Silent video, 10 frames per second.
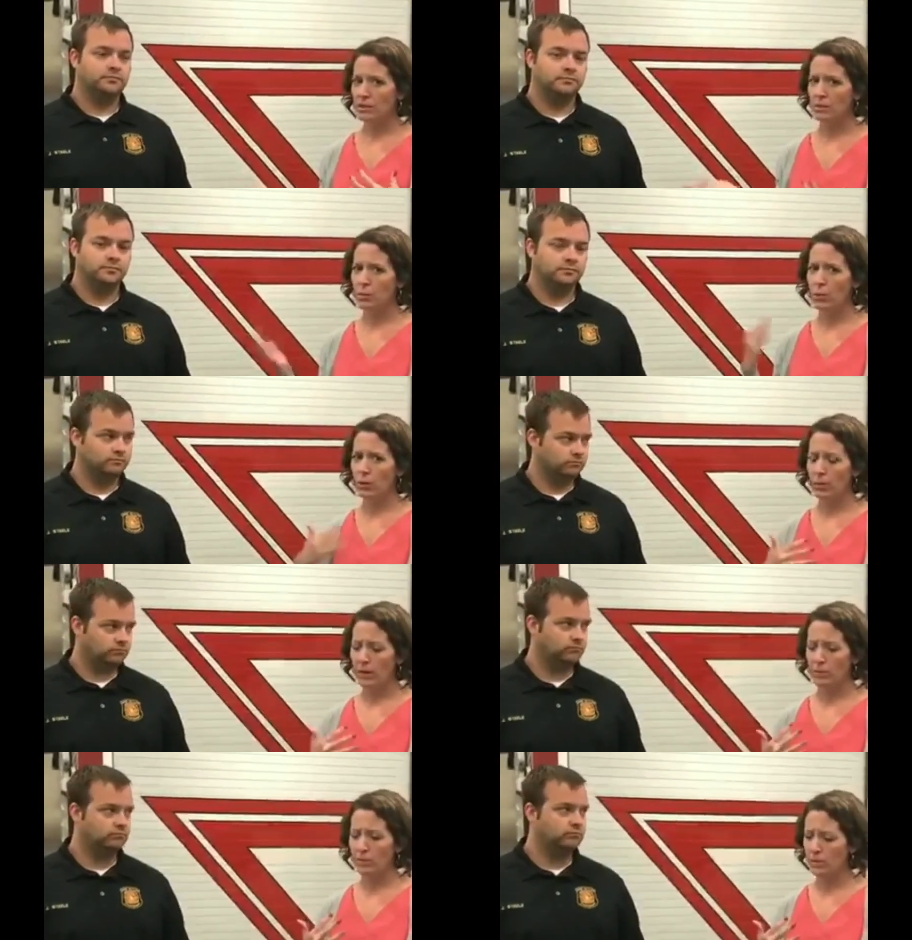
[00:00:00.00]
Speaker 1: a little more
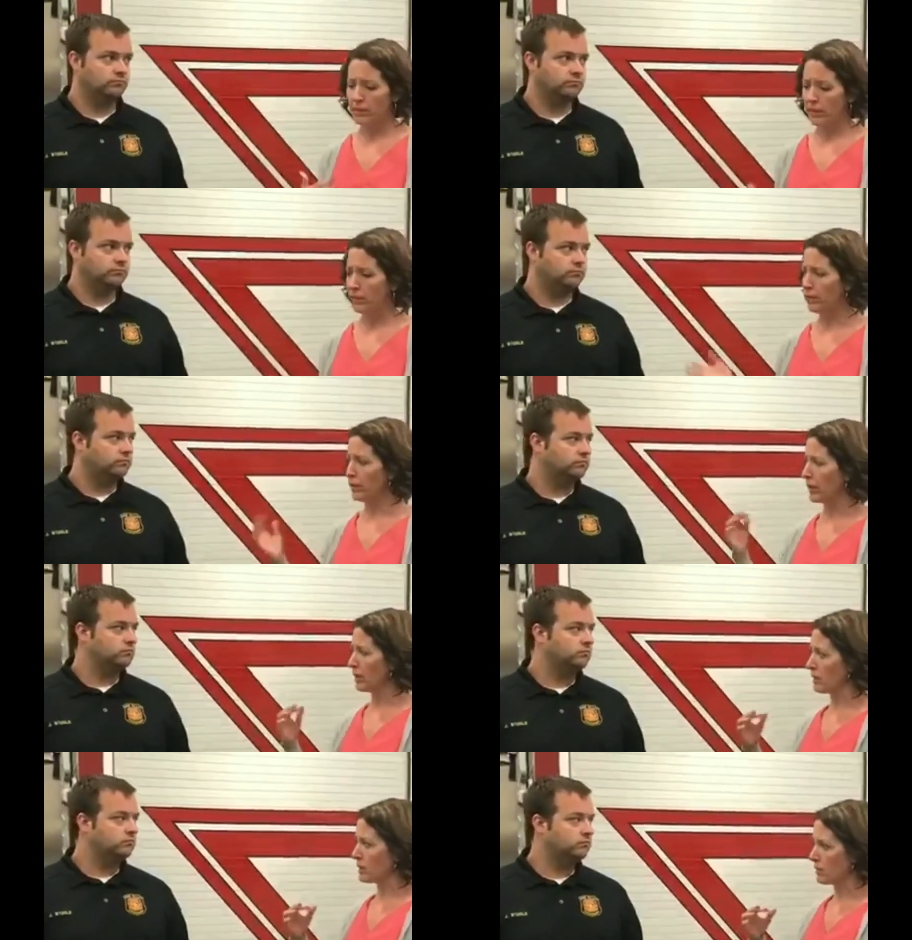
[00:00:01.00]
about some of the other
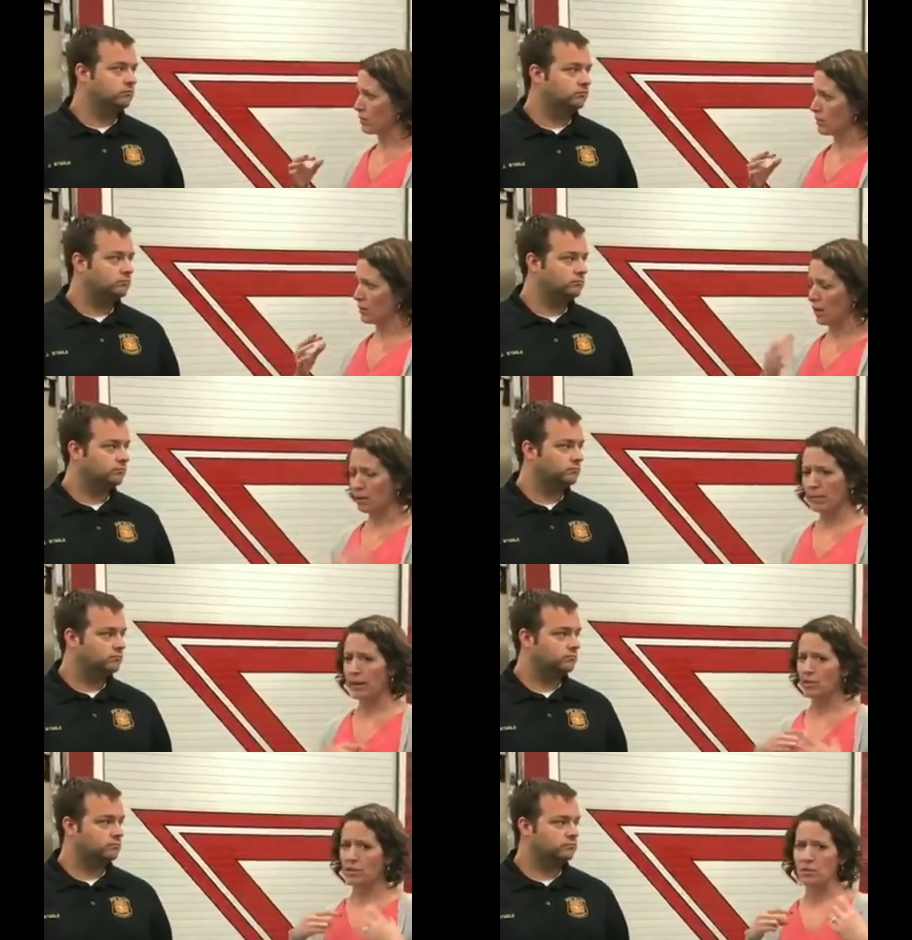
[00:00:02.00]
things, arm
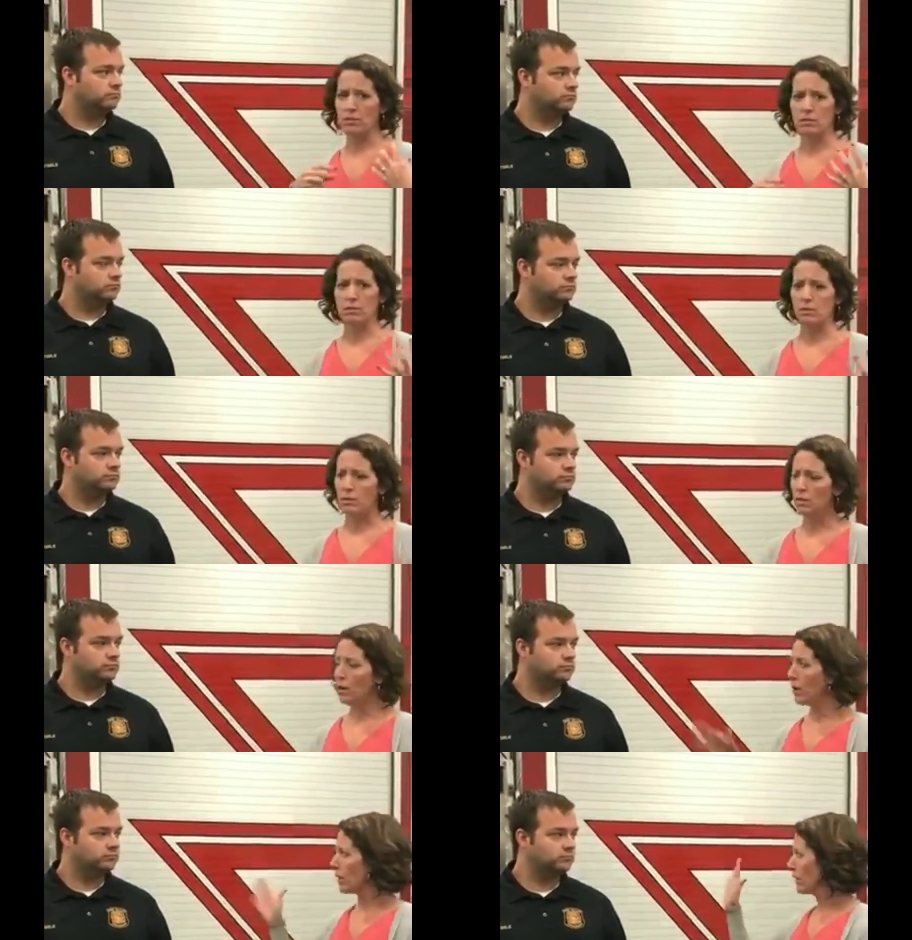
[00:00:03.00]
badges or,
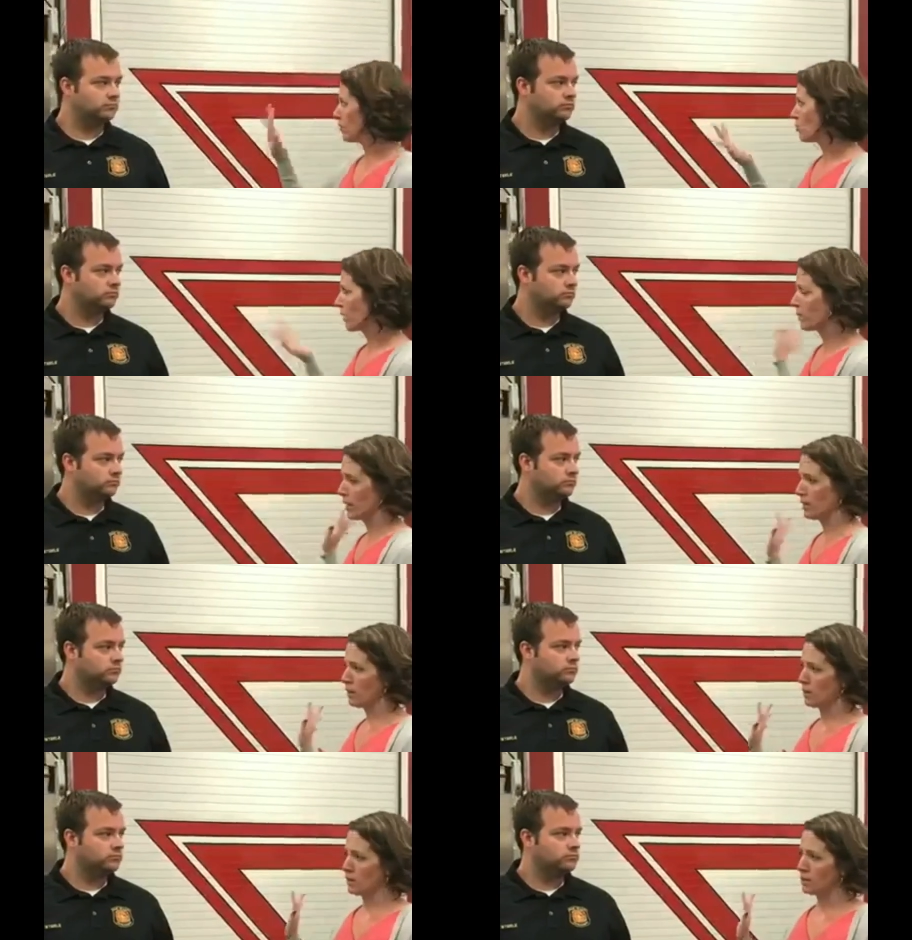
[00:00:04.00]
you know, draping
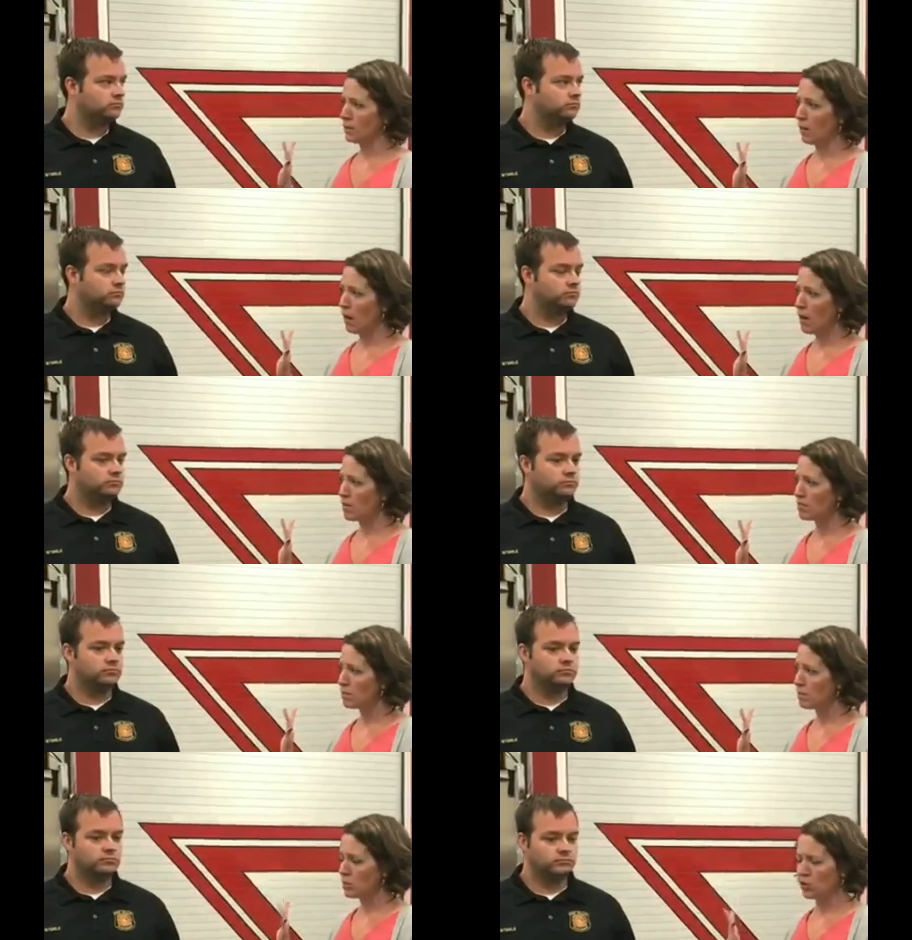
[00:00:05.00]
the, um,
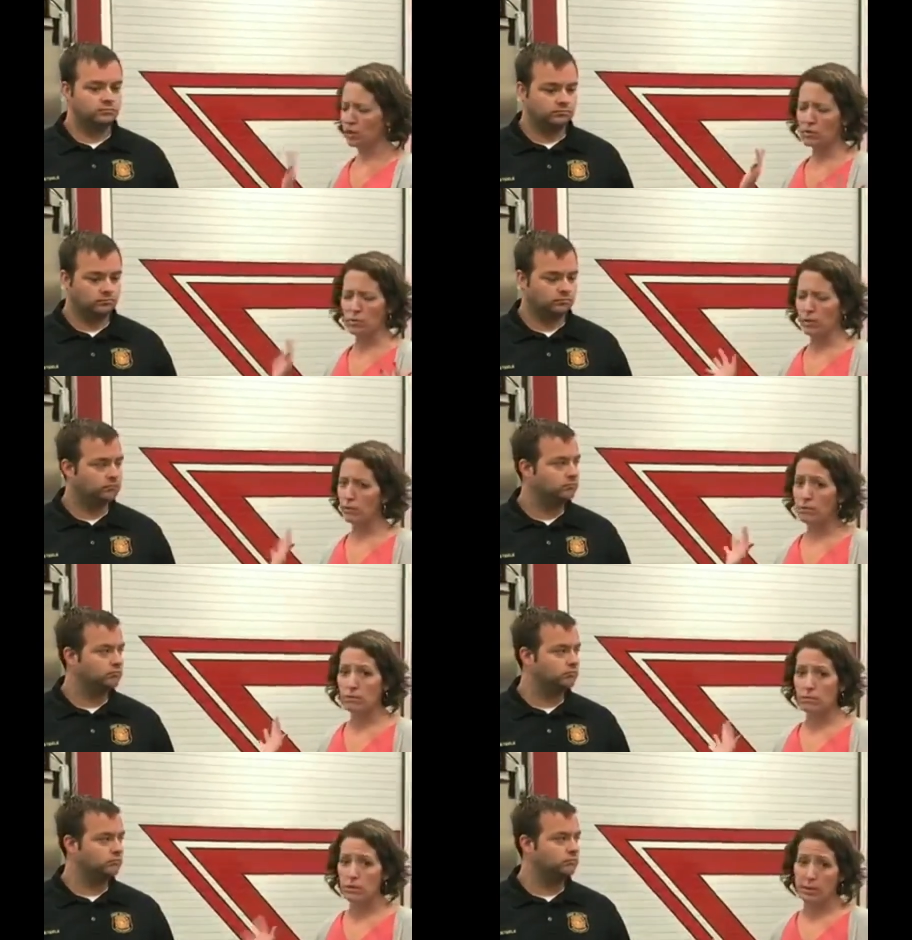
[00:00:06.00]
the trucks with
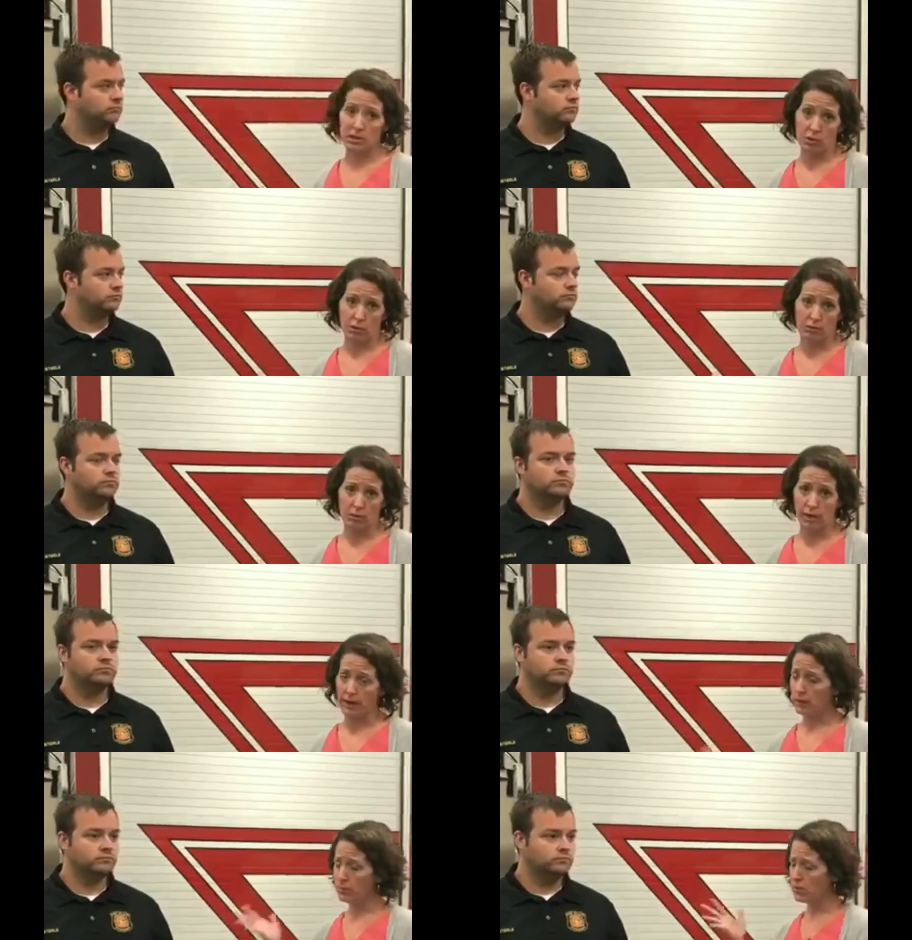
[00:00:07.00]
special
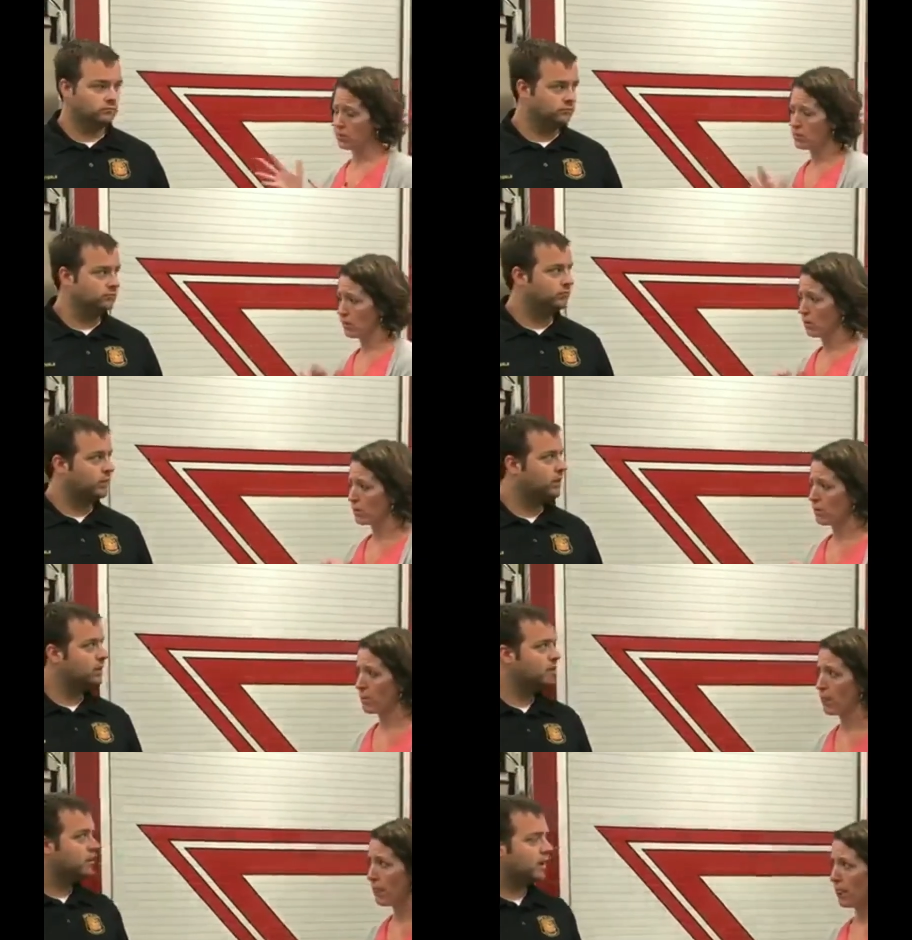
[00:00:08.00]
items. So.
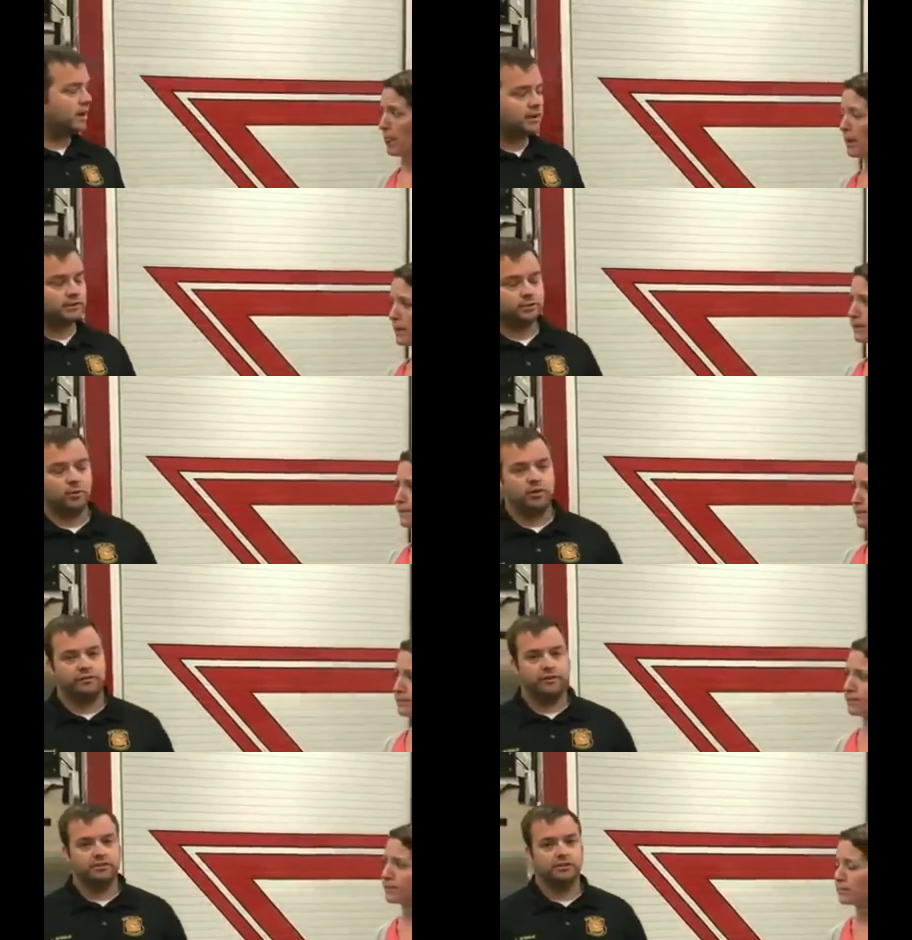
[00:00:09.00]
Speaker 2: Uh, so one of the
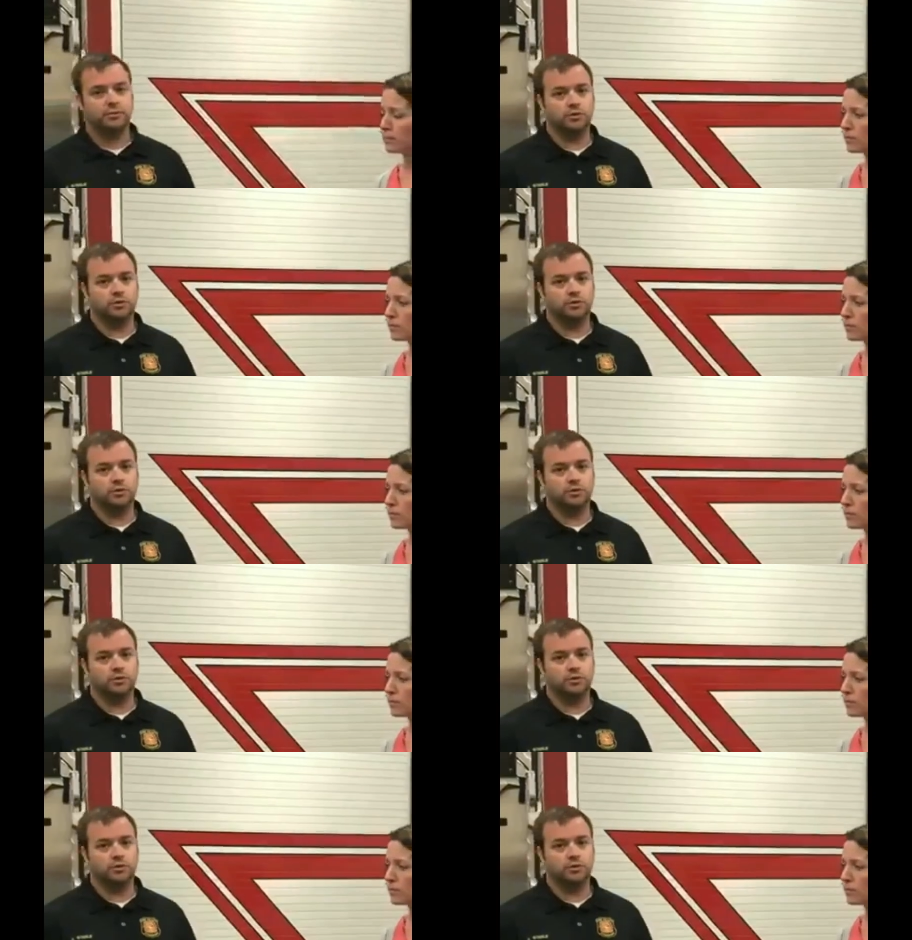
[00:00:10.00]
first things